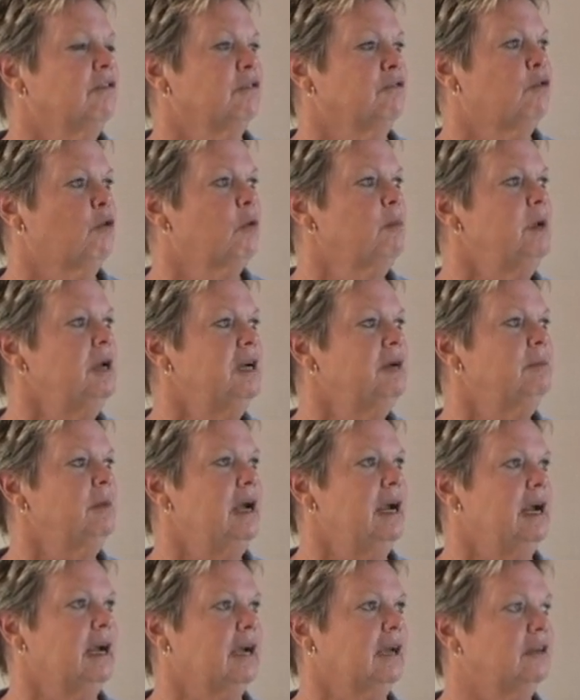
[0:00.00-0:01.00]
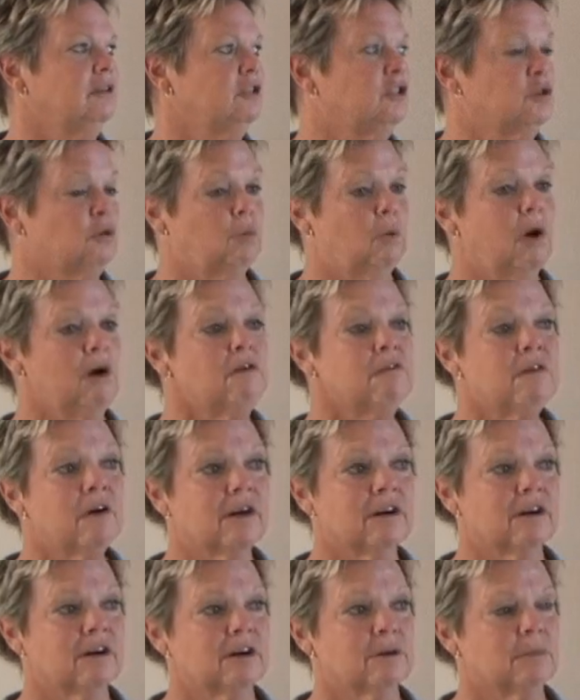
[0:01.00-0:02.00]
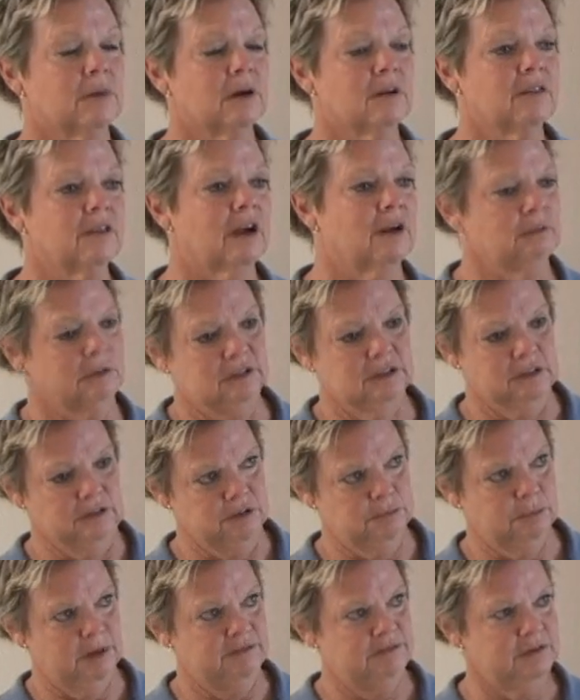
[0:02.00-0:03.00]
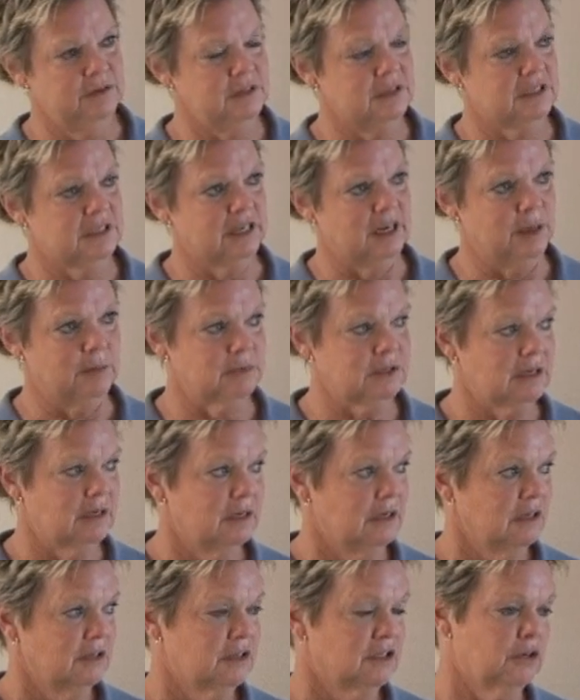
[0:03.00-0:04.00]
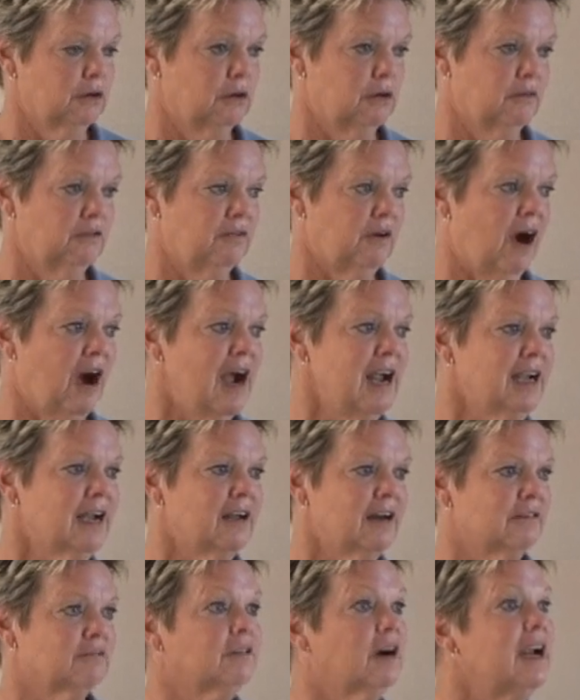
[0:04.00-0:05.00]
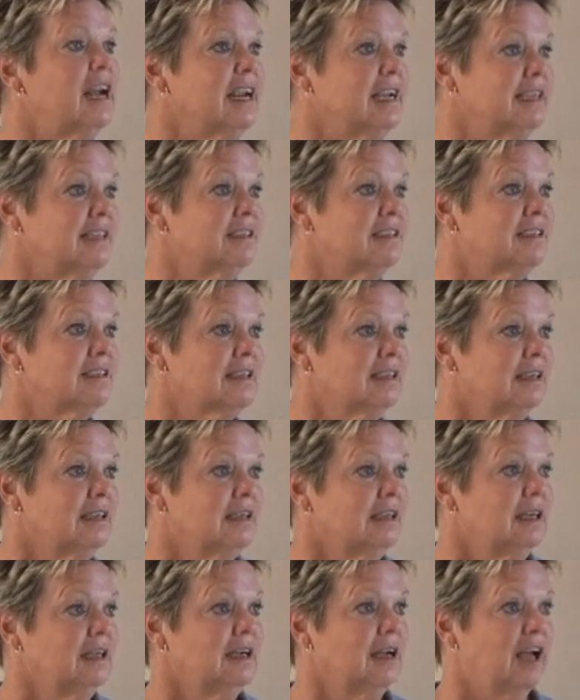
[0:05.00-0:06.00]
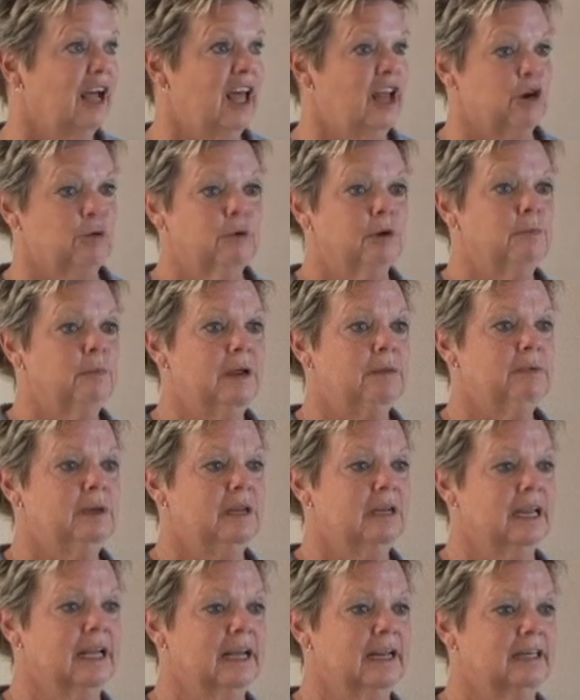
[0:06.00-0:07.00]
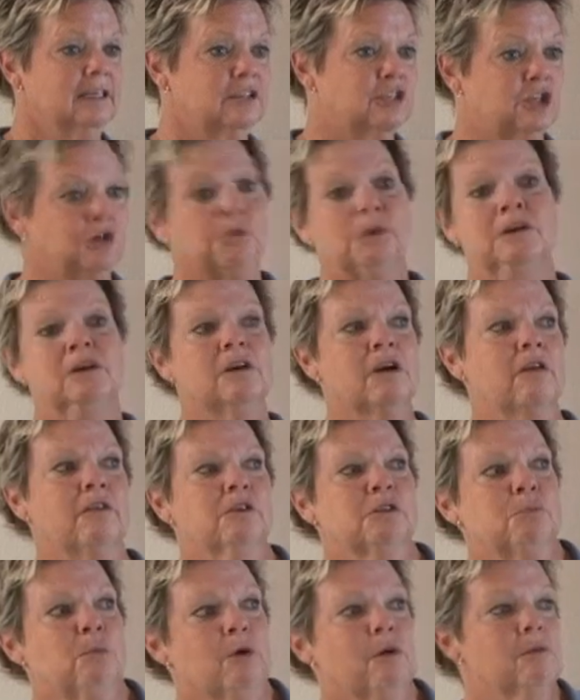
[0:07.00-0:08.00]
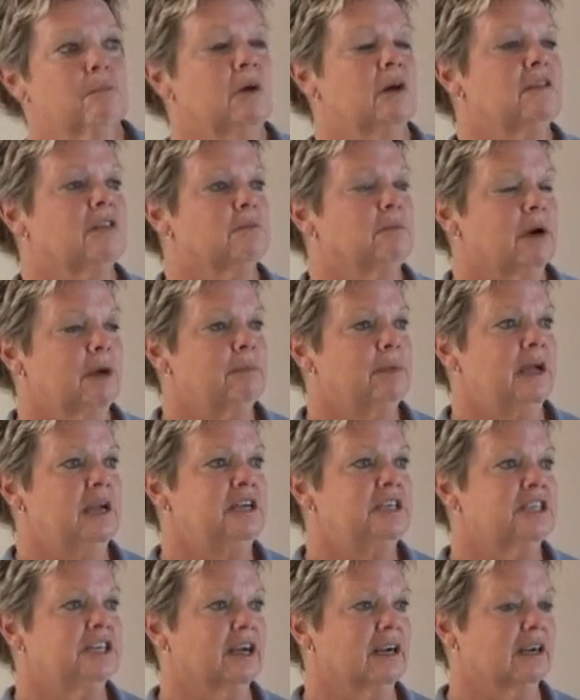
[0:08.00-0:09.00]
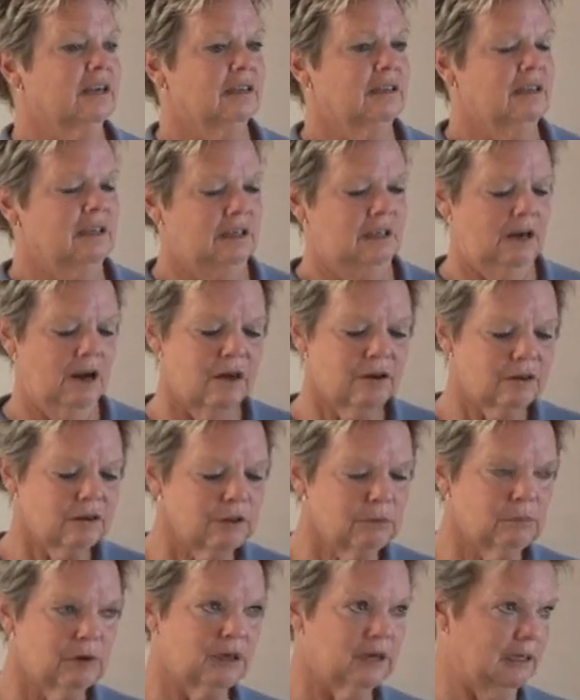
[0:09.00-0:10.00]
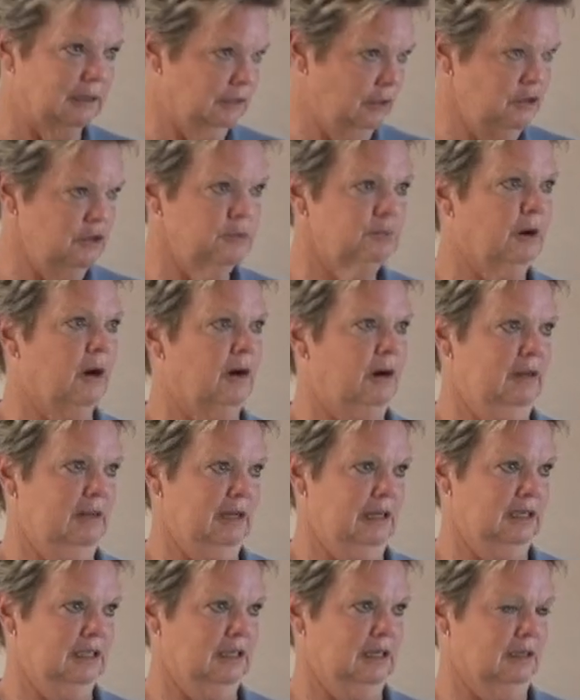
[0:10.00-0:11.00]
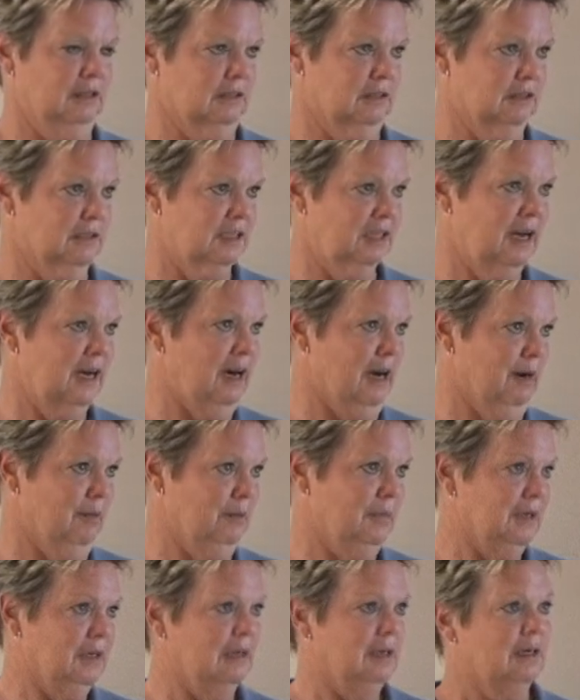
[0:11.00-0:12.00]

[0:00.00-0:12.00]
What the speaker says: For me to make $1,200 a month, I would lose my food stamps. So if I got a raise and it would make me get $200 more a month in my paycheck, not only would I lose part of that to Uncle Sam,